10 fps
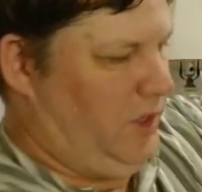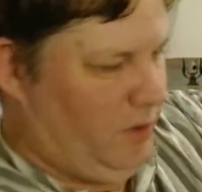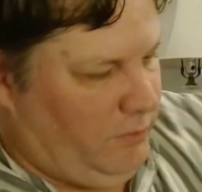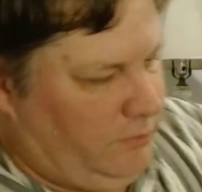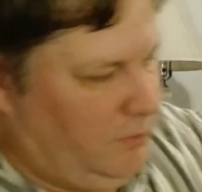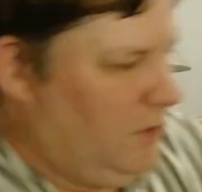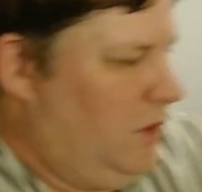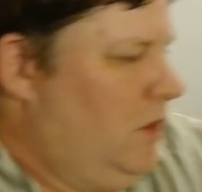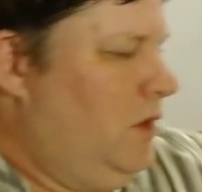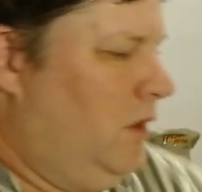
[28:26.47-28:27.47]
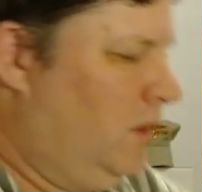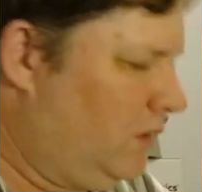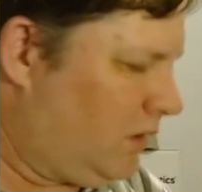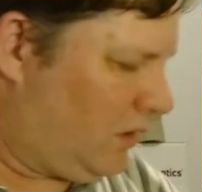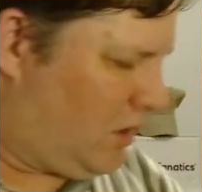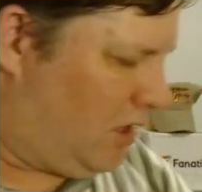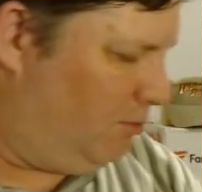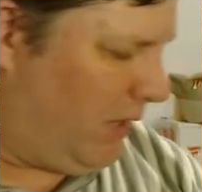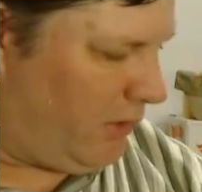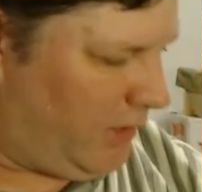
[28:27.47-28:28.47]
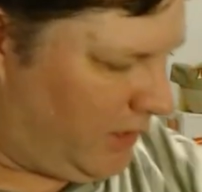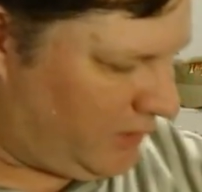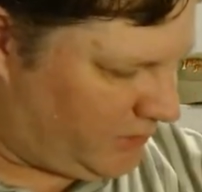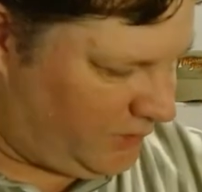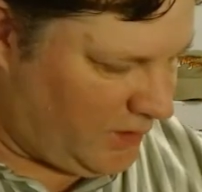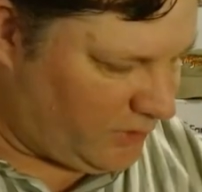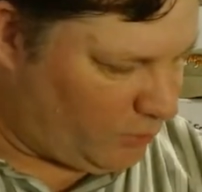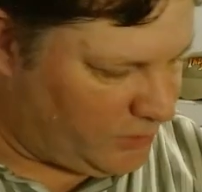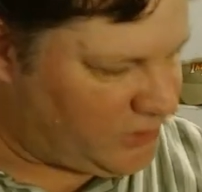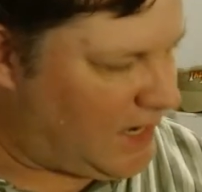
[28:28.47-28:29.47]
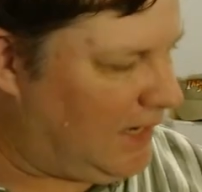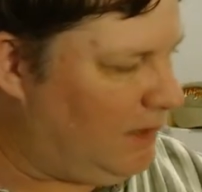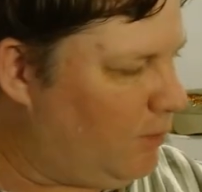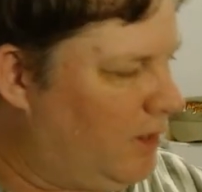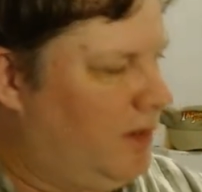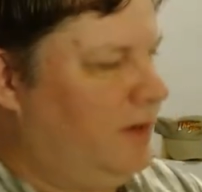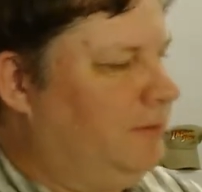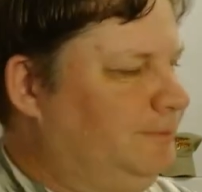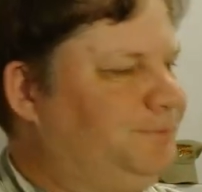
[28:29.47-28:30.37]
of comparing it to the other ones anyway.